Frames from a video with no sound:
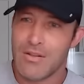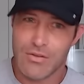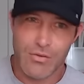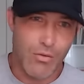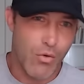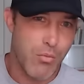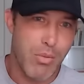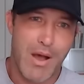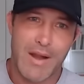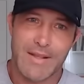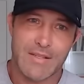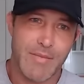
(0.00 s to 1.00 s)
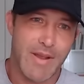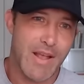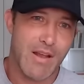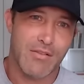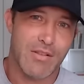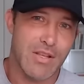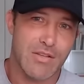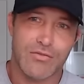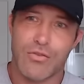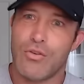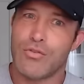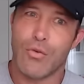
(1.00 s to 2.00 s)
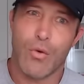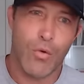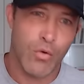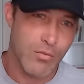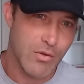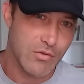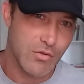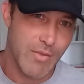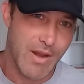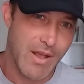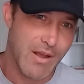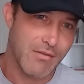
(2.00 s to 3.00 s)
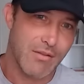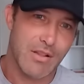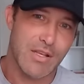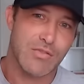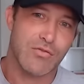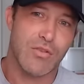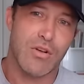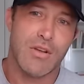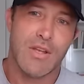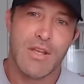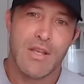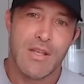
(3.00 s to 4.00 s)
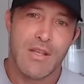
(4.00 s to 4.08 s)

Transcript: Your whole body is made out of cholesterol. Your hormones are made out of cholesterol.